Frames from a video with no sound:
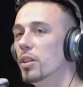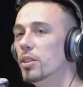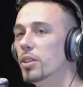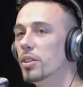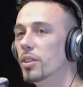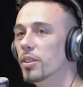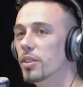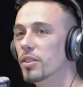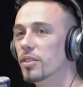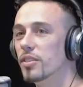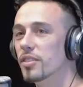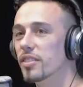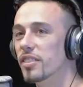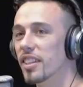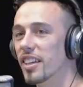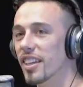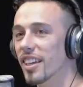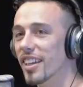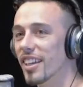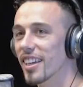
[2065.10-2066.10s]
dude who,
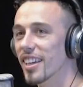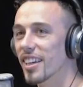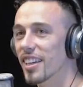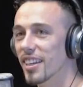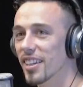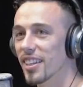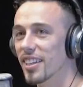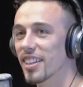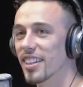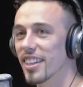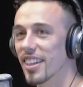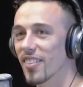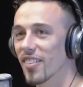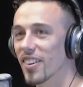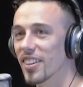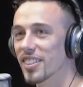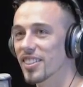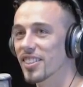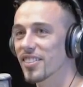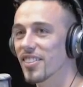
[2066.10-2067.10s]
that
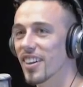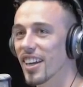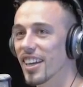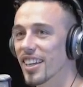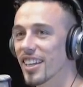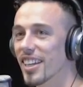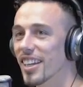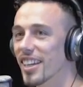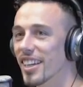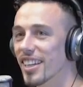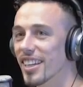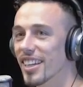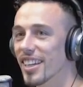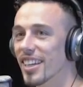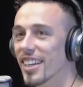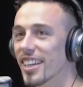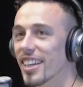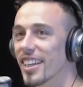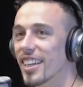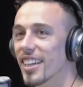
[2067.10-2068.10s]
one dude, right? He's
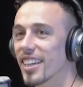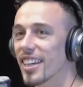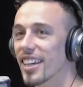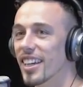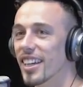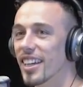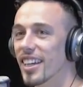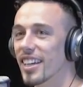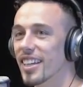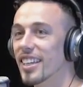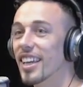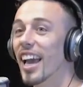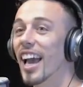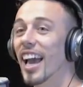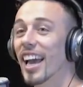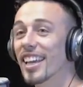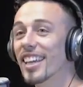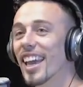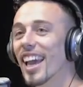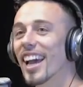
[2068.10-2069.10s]
like, Stella, what's yeah,
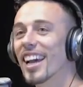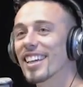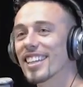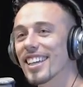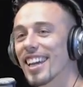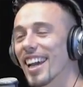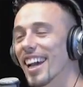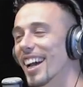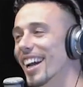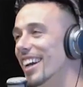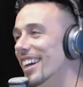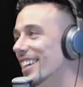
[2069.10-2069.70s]
up, Stella? Yeah, yeah, yeah.